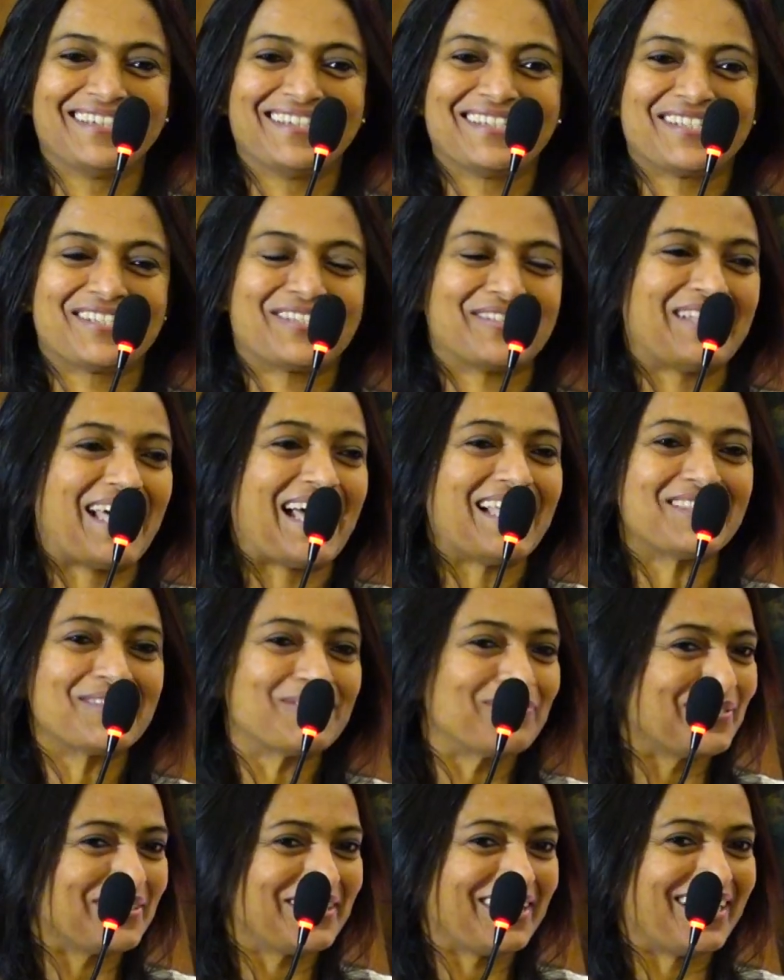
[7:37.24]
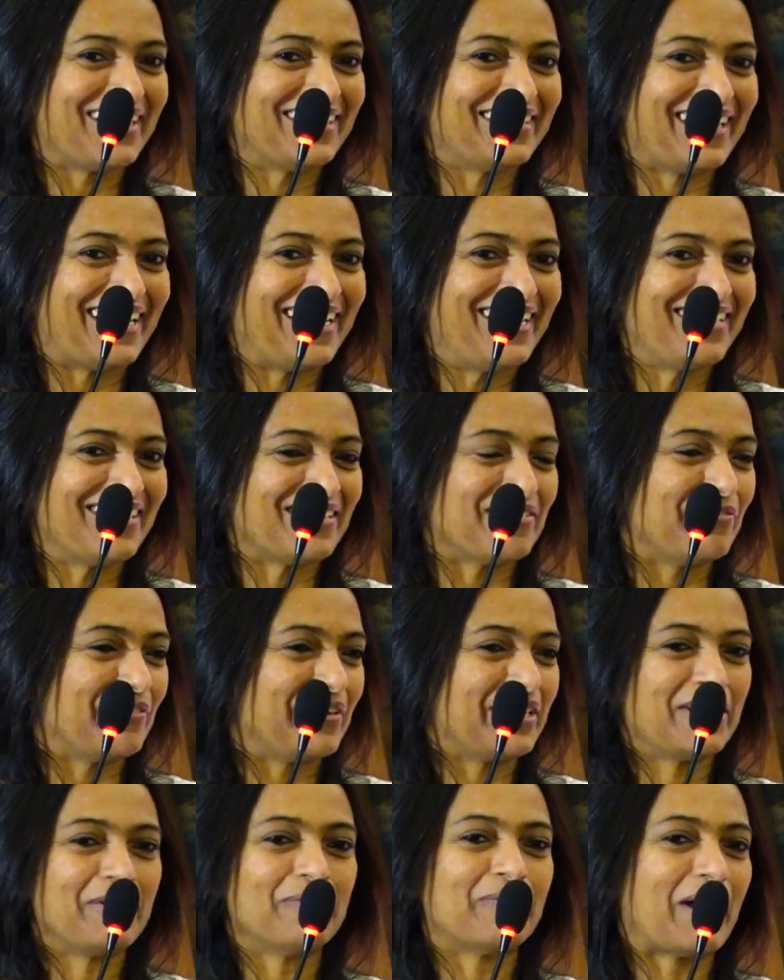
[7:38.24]
So that's Vidya there, a
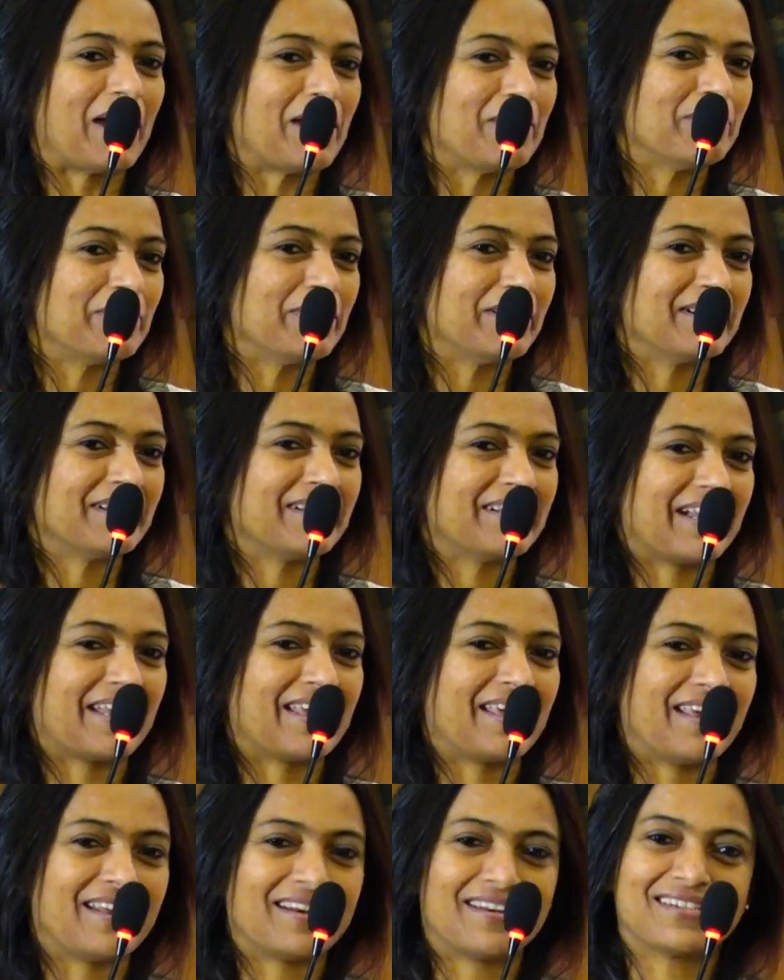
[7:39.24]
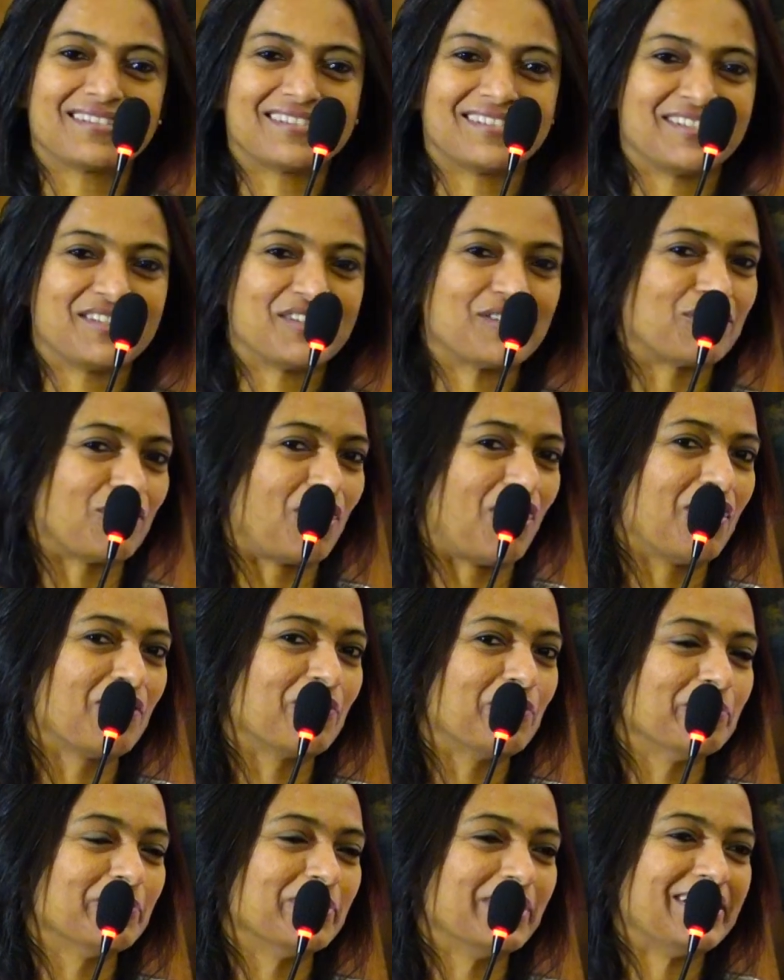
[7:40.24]
very vibrant, gregarious, and
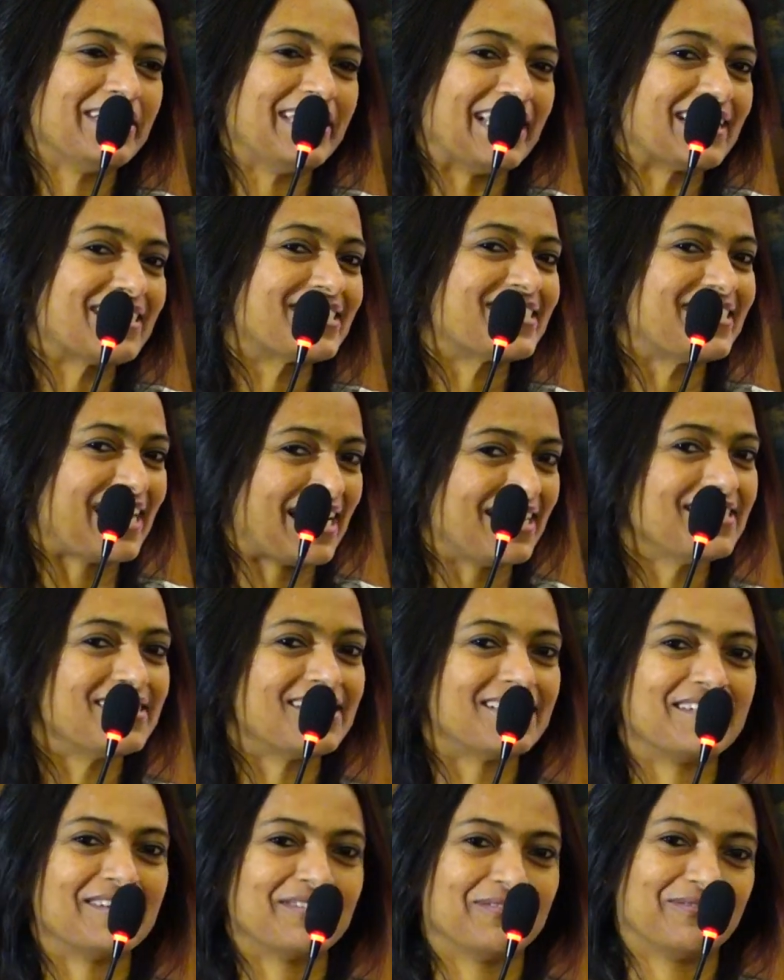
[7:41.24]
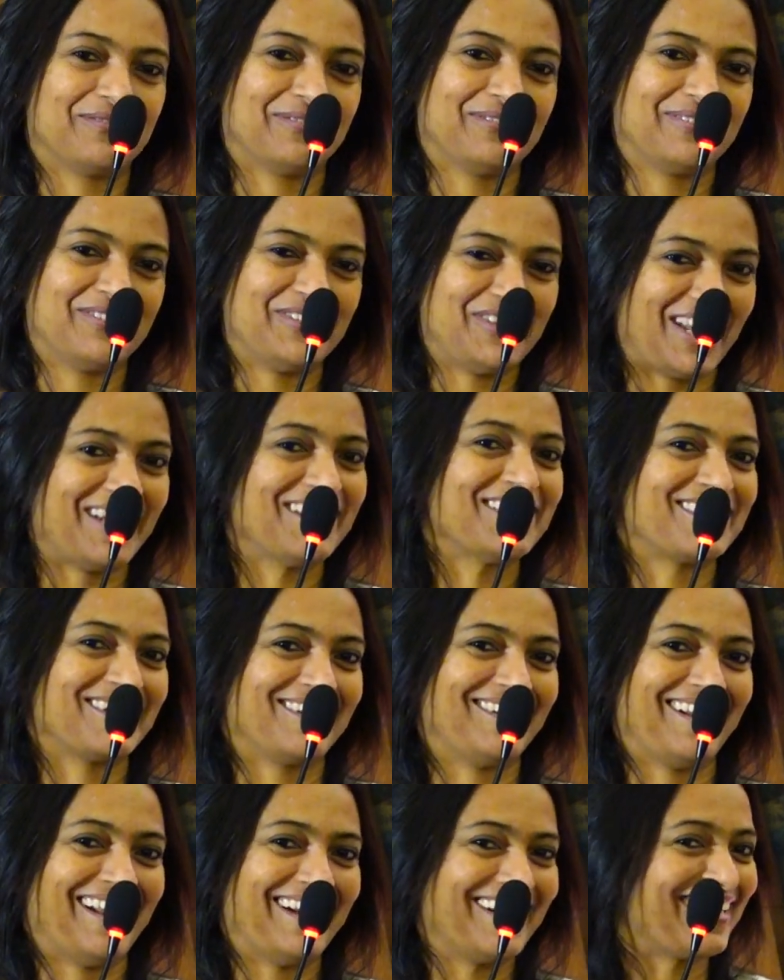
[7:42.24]
strong woman, yet sensitive,
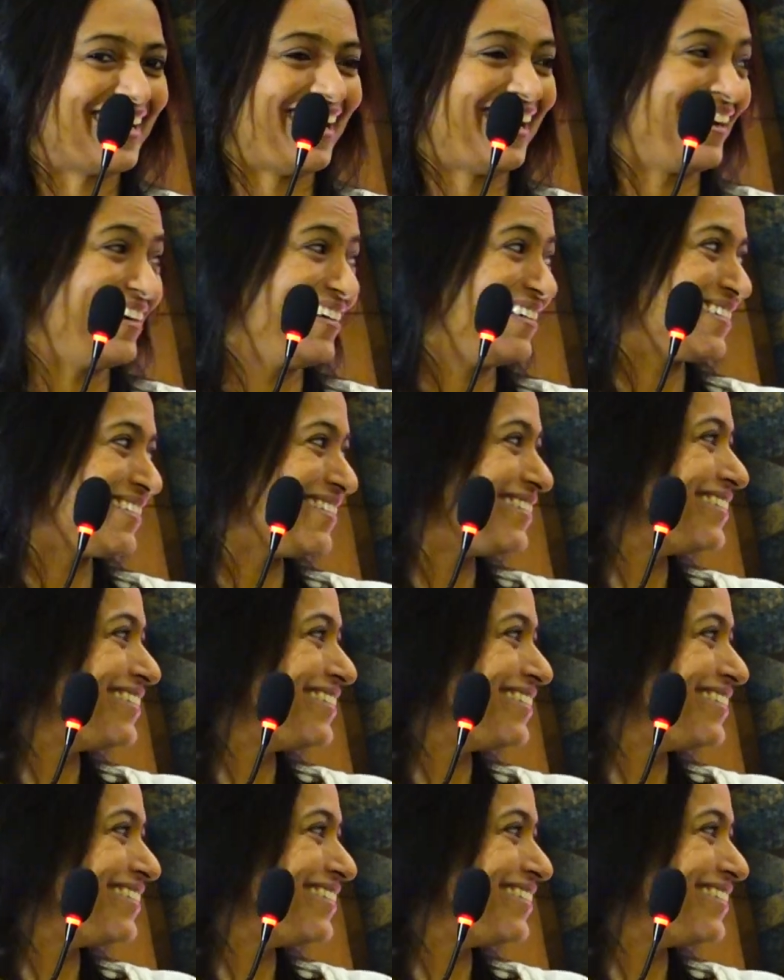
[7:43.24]
gentle, and kind.